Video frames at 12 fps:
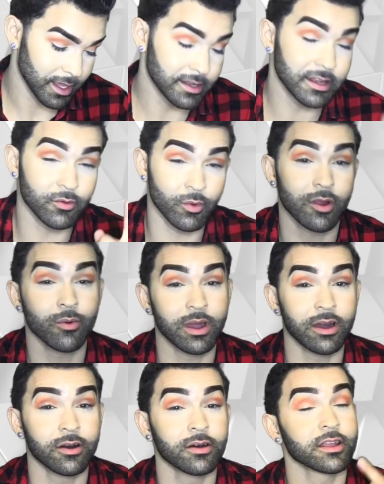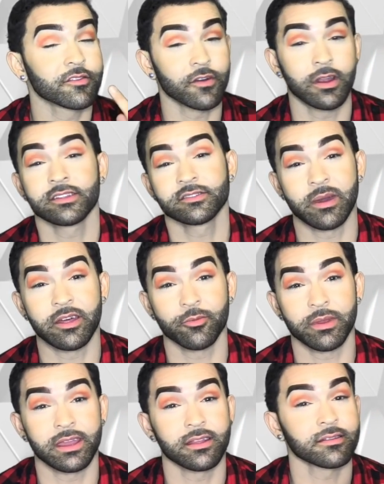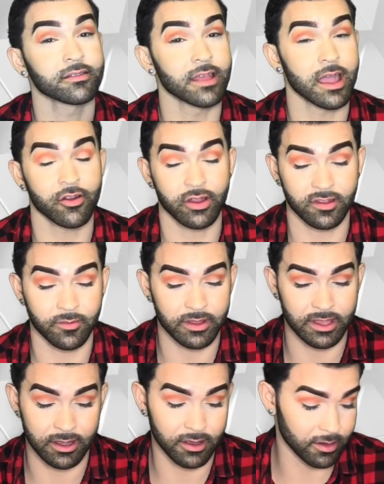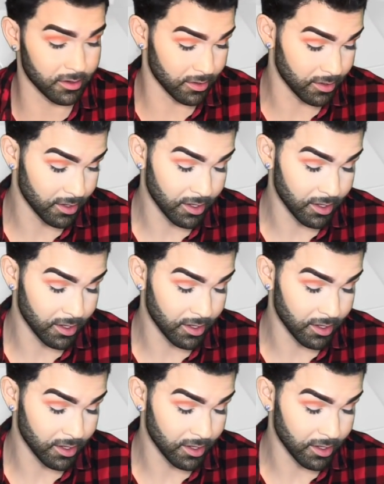it didn't wear well. It's falling to my other pans. Not crazy about that color.